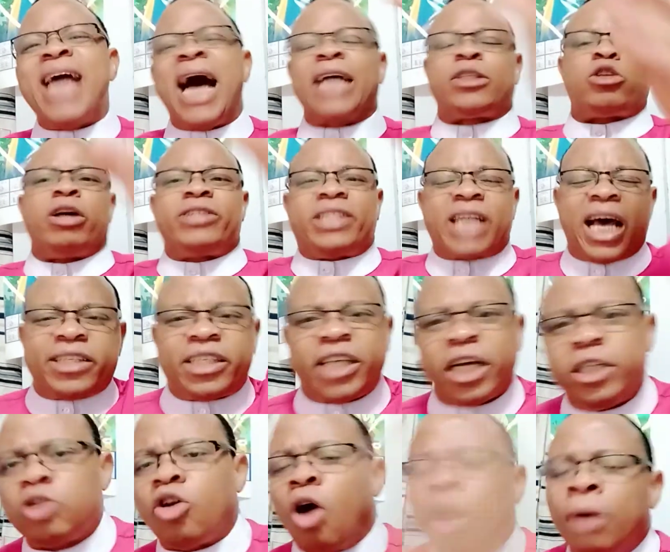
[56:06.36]
near success
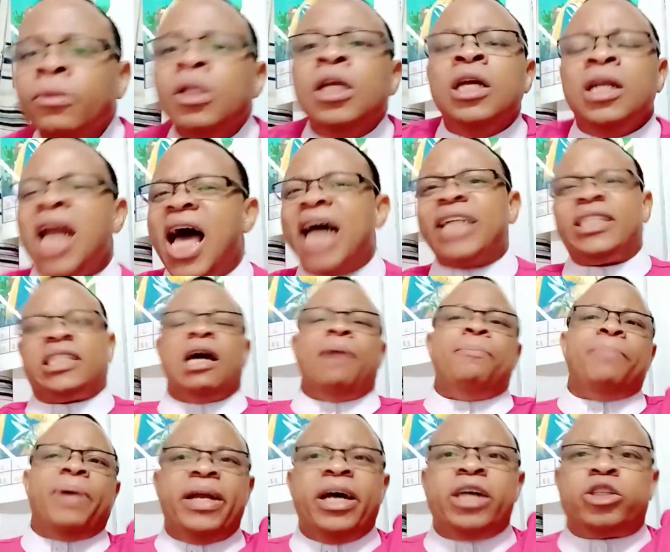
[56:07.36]
syndrome, let
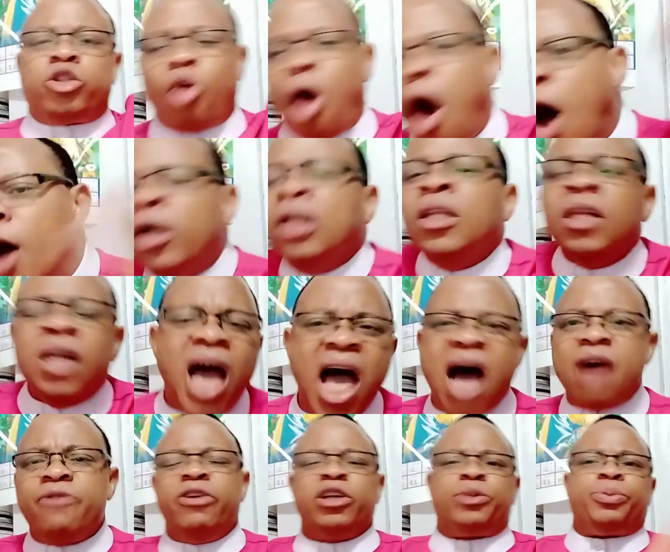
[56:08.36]
them be destroyed.
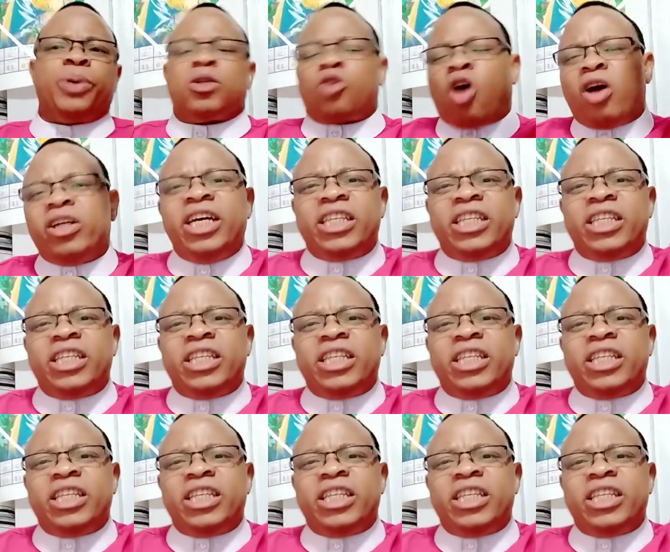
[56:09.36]
Every spirit of